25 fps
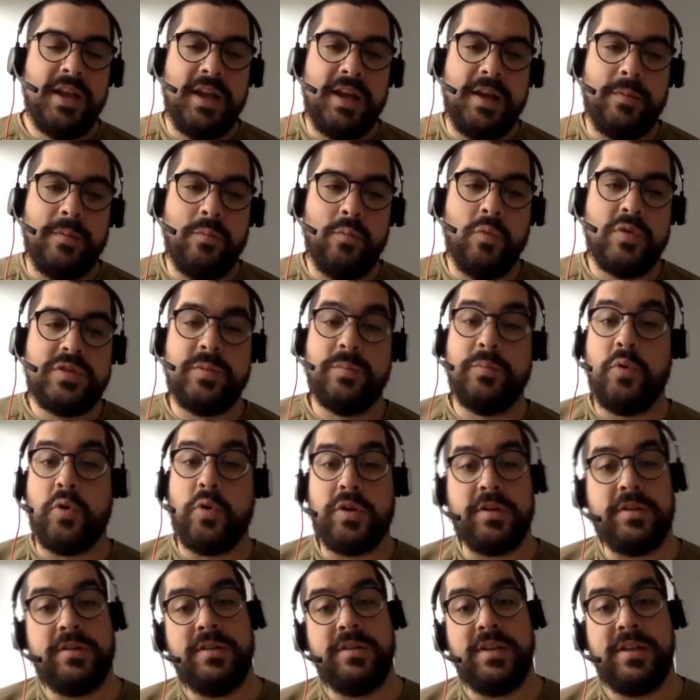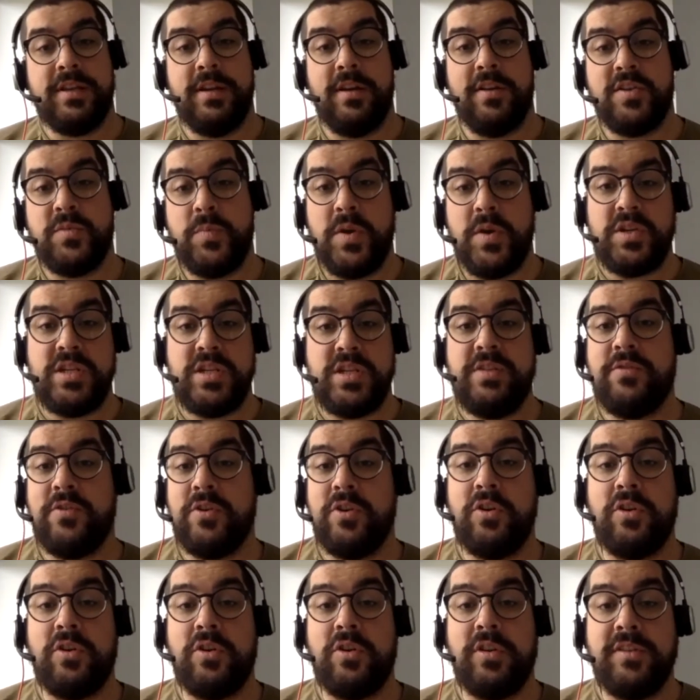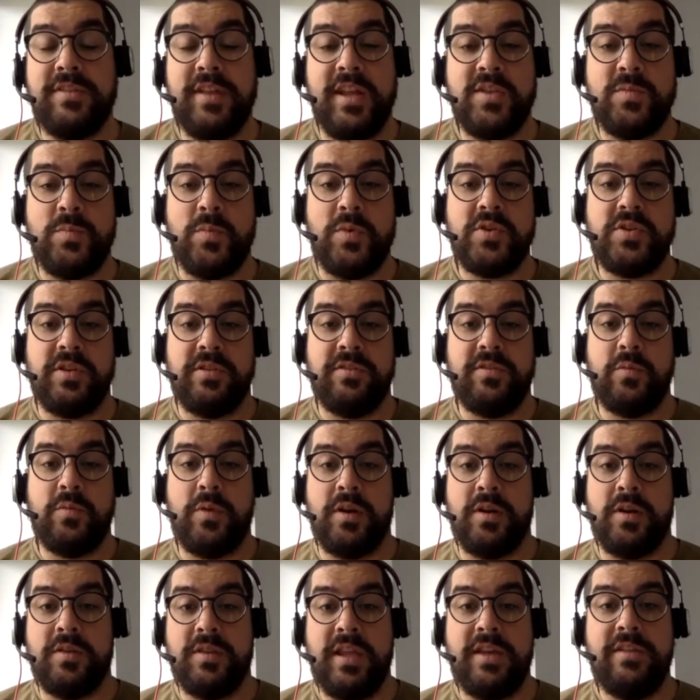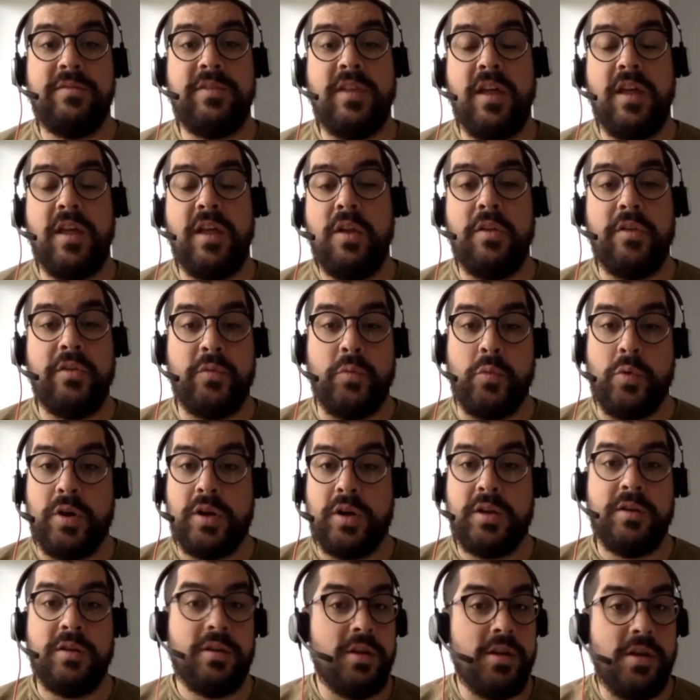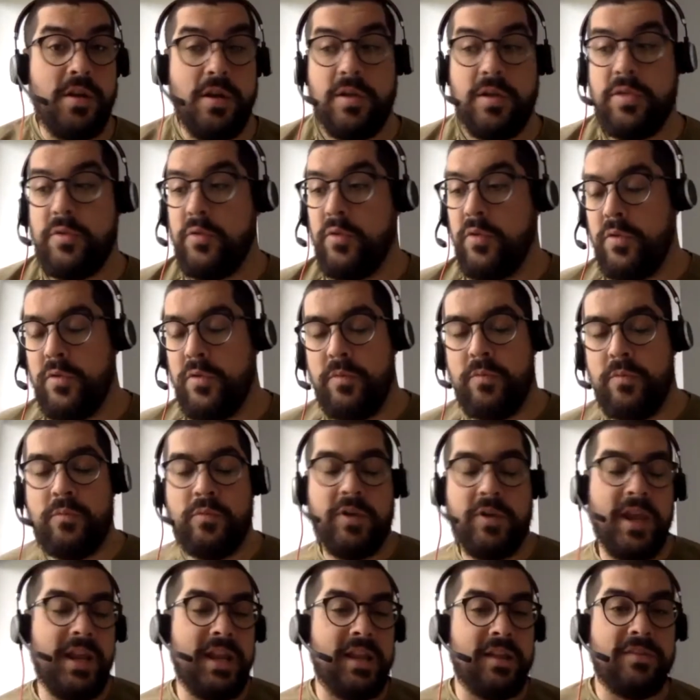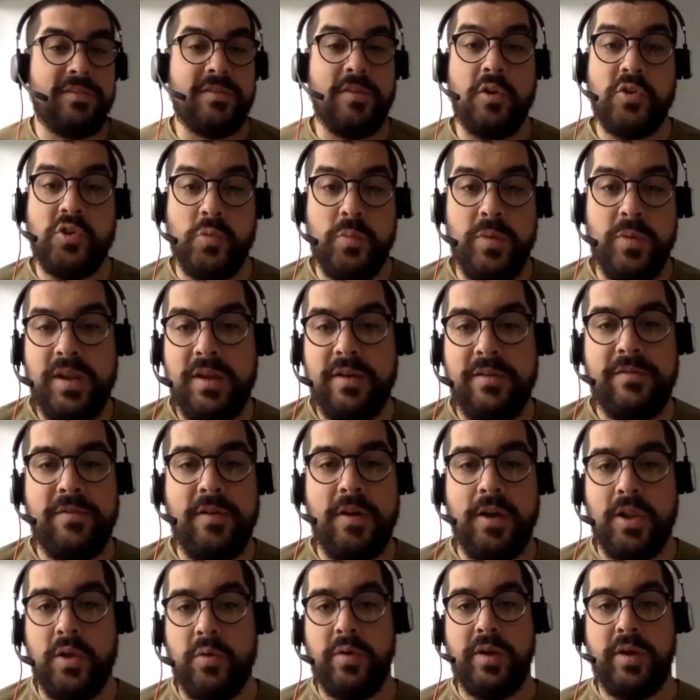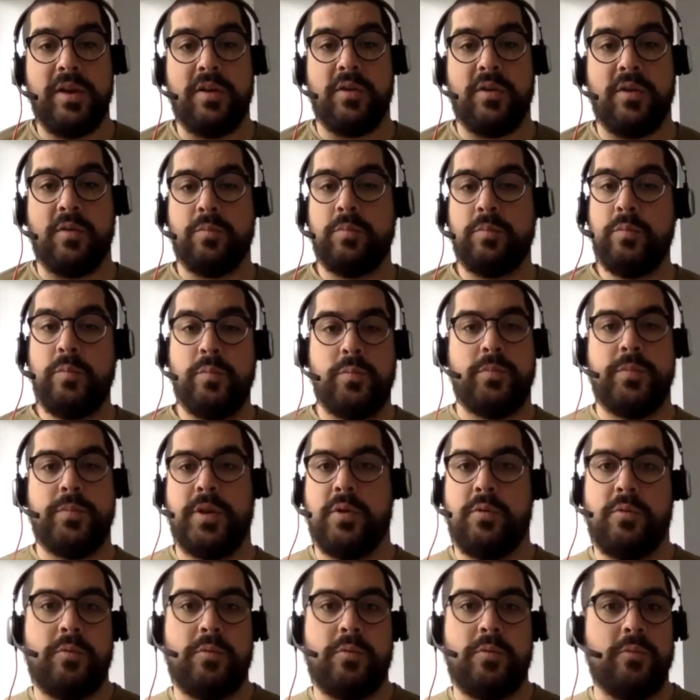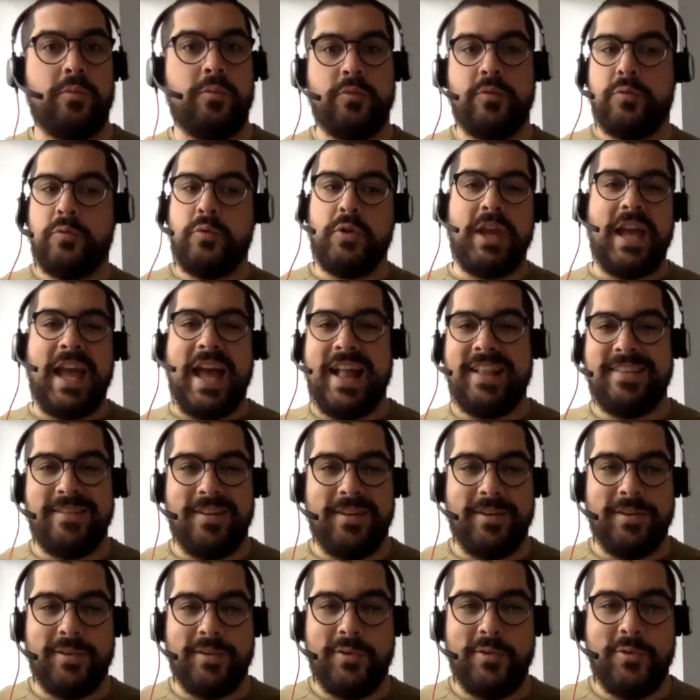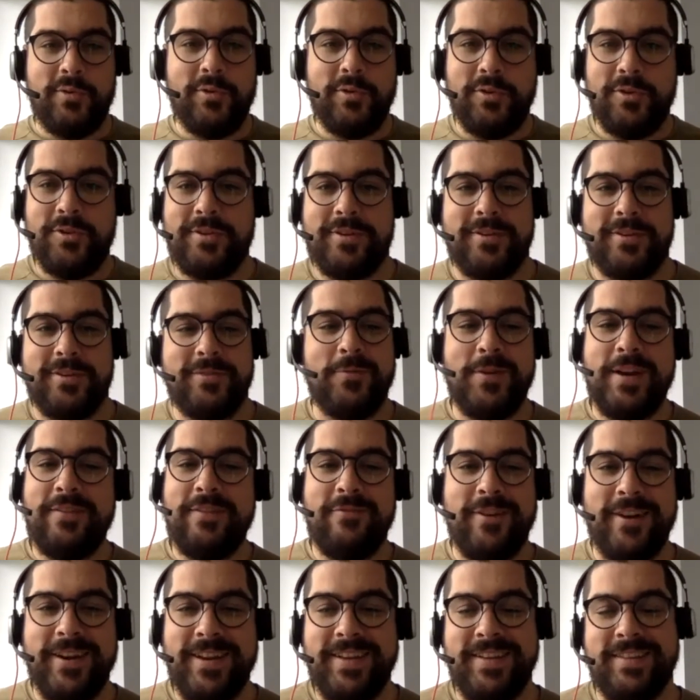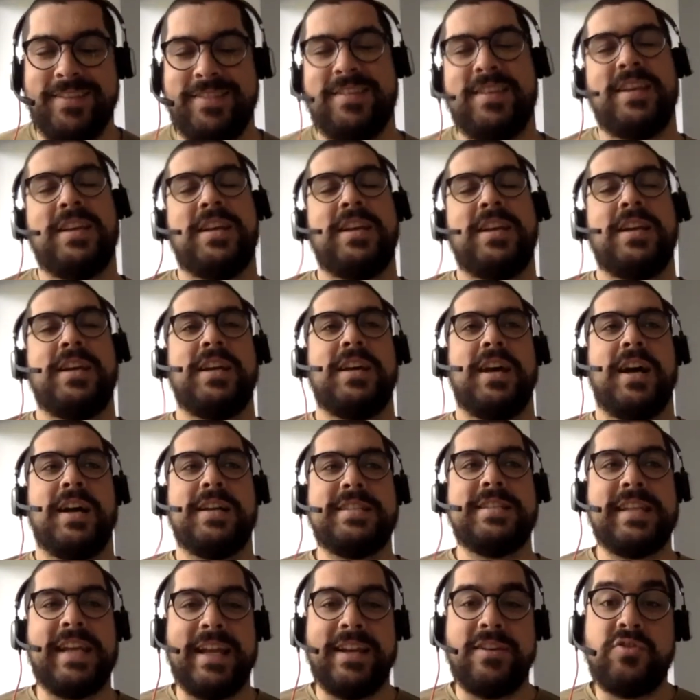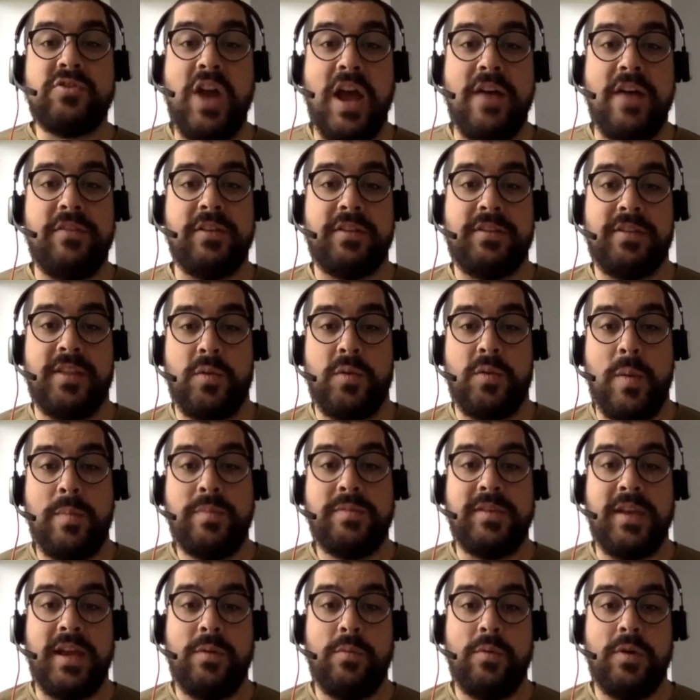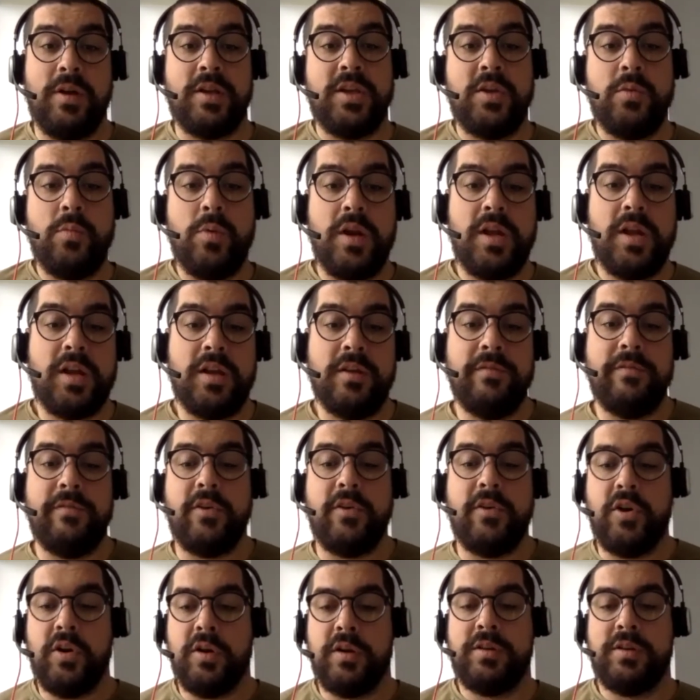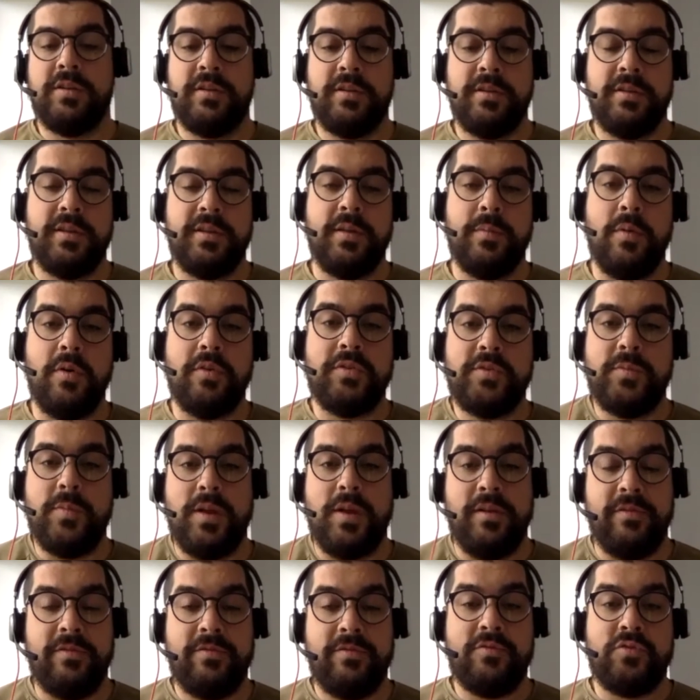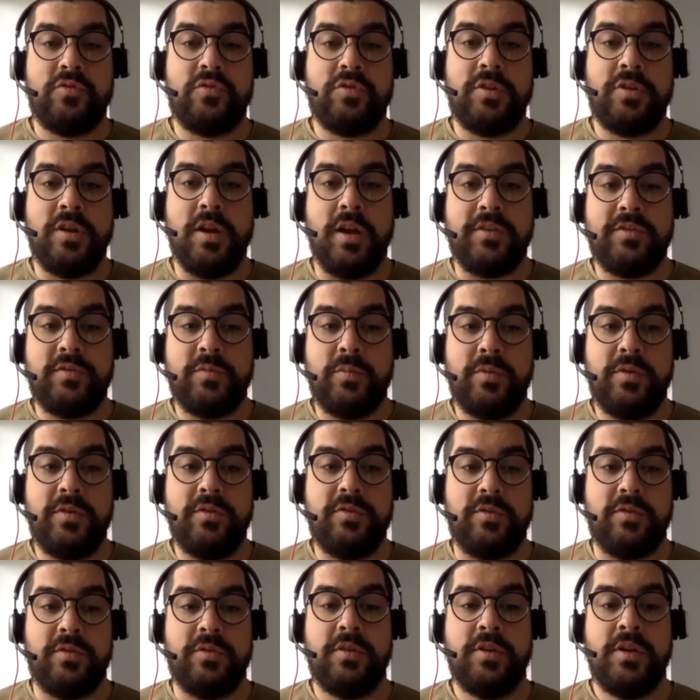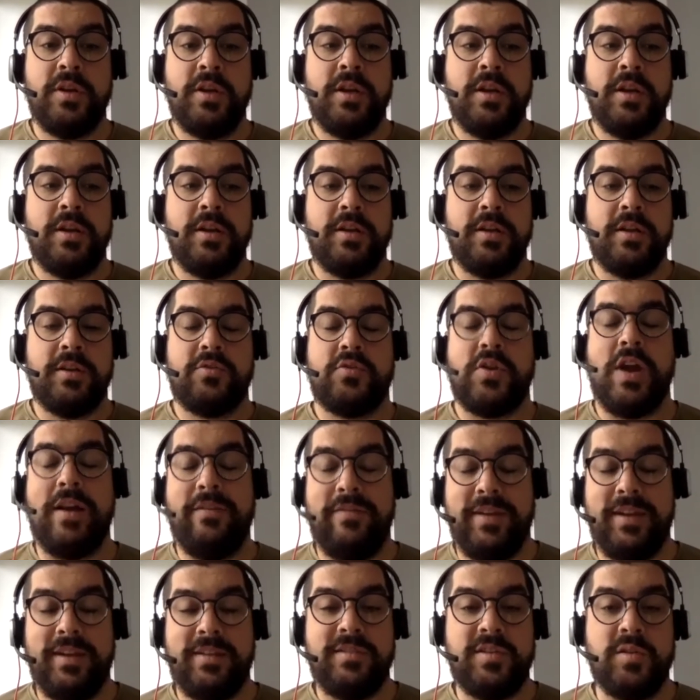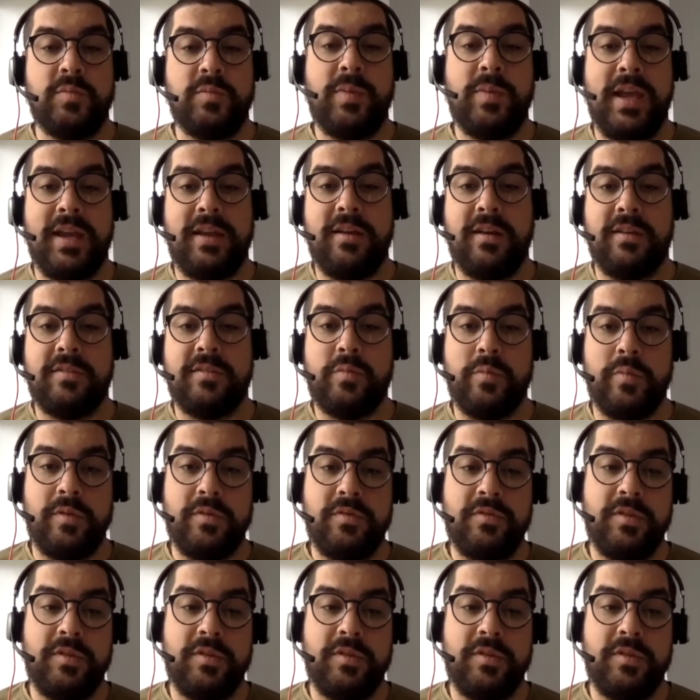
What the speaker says: what's important, especially for early stage merchants where they've done all this work, through getting a social media following or, doing ads on Google or whatever it is to get traffic to their website. Well, you want to convert the most amount of customers or traffic to paying customers. And